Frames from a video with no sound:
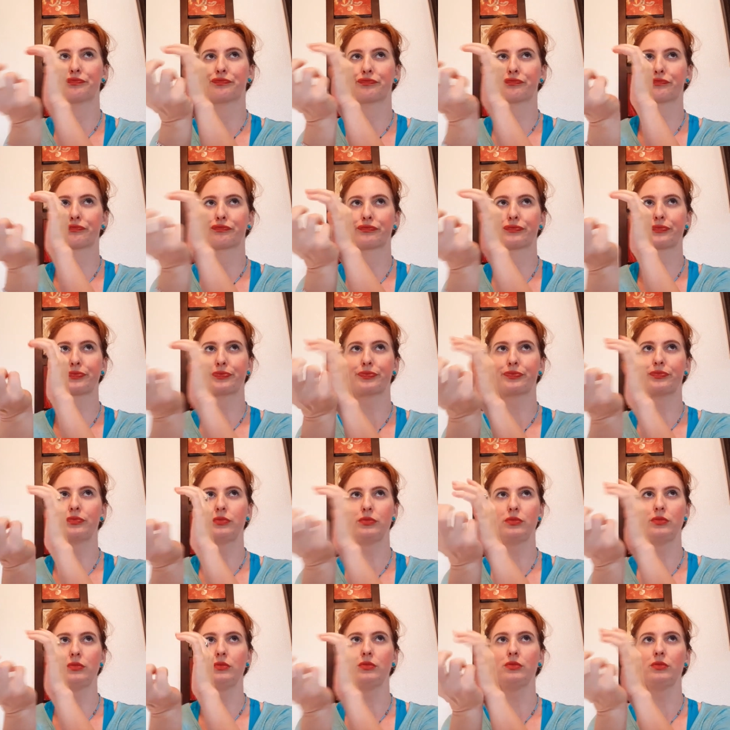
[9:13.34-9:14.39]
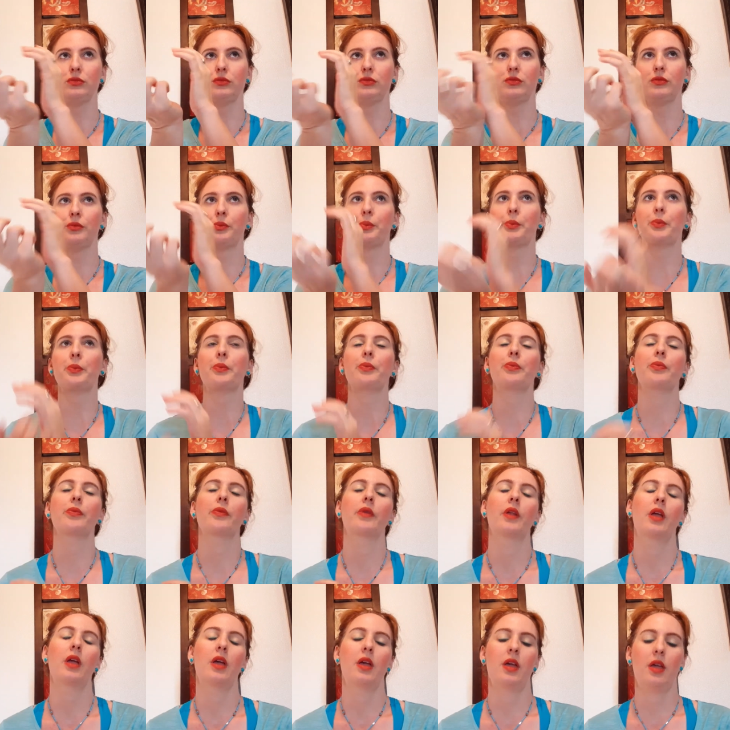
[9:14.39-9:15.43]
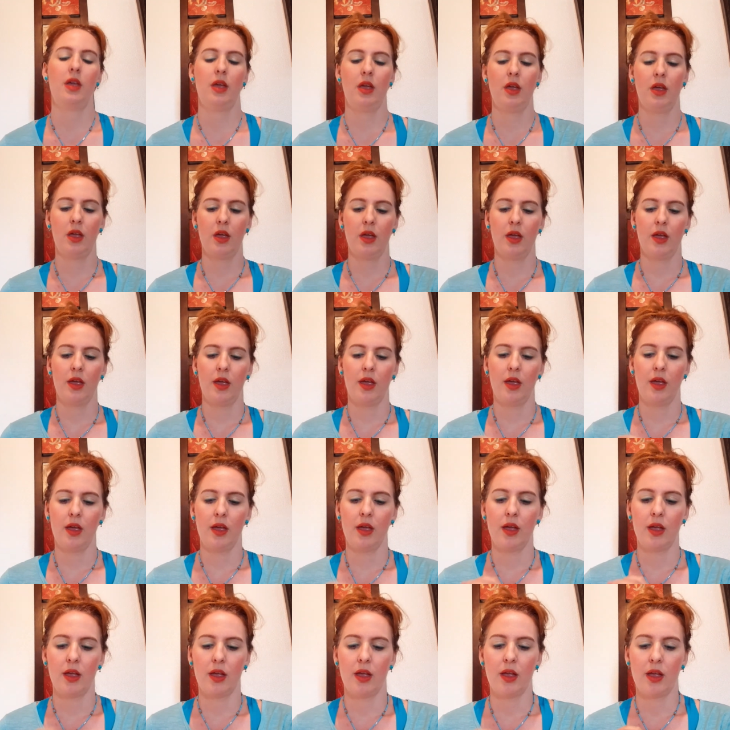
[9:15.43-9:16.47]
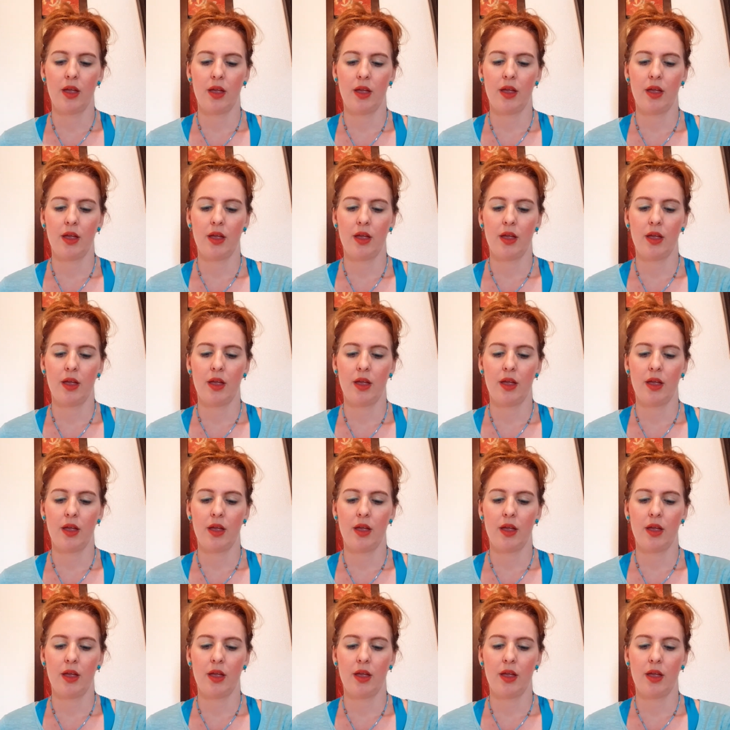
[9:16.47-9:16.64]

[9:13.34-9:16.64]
(no one is talking)